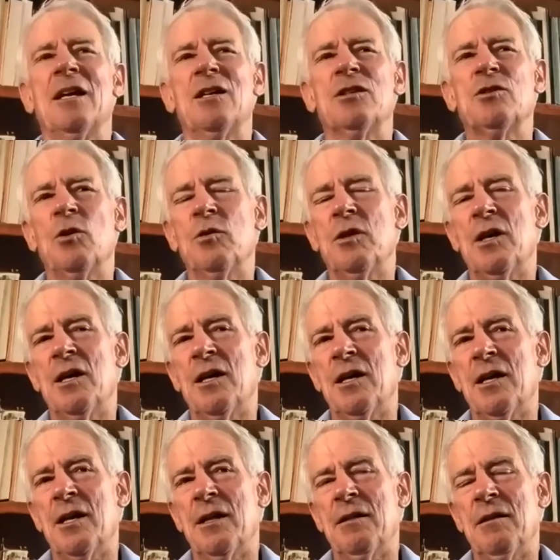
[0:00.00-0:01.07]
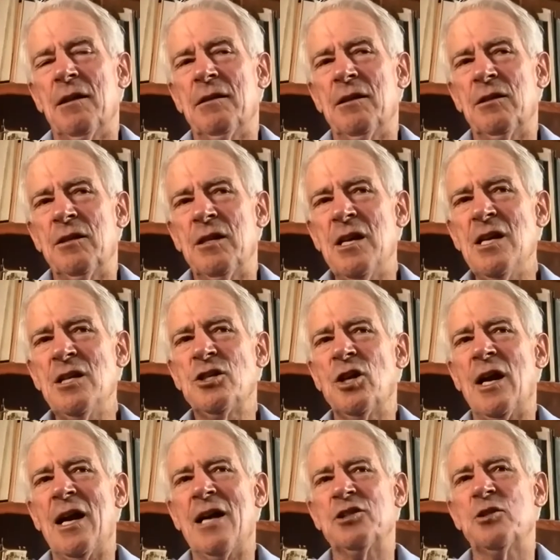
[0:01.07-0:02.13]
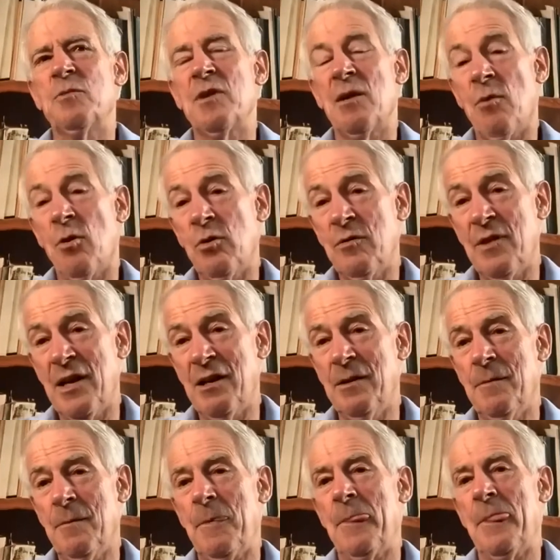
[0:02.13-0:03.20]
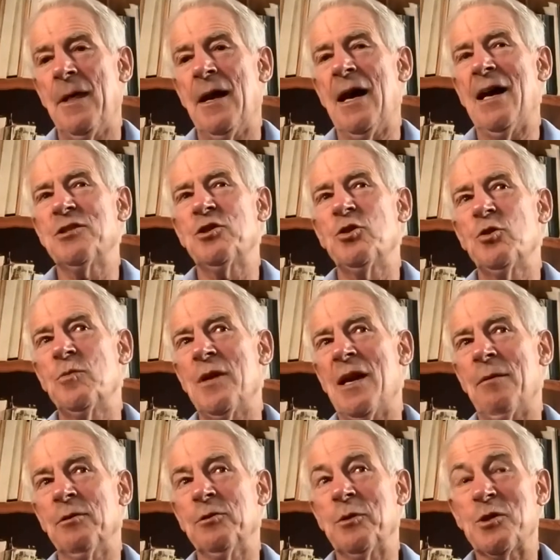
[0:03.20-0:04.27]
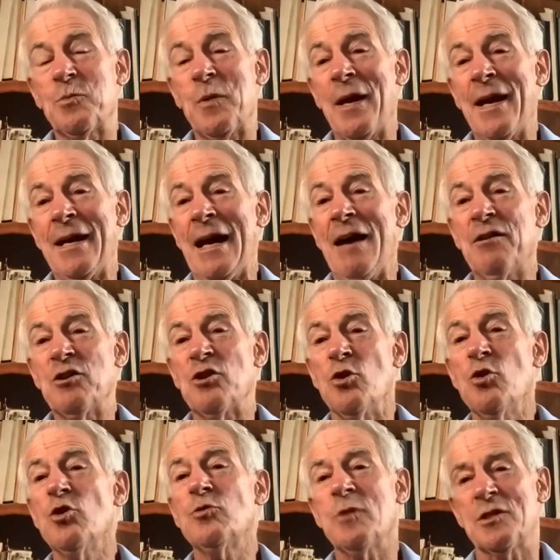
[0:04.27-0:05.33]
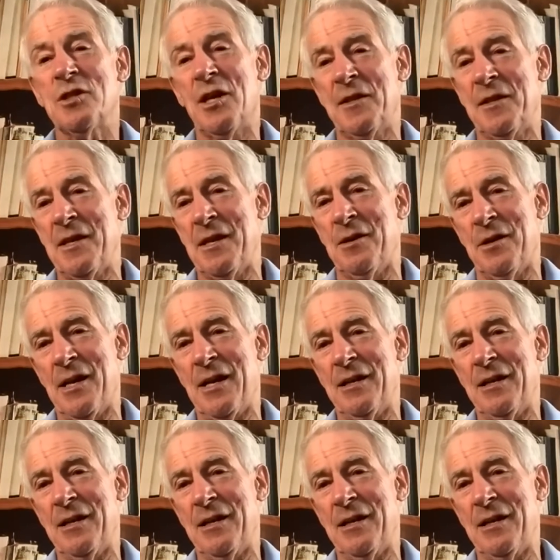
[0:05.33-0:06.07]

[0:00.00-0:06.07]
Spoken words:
So the teacher has to be a motivator, has to be able to explain how to use what's on the internet,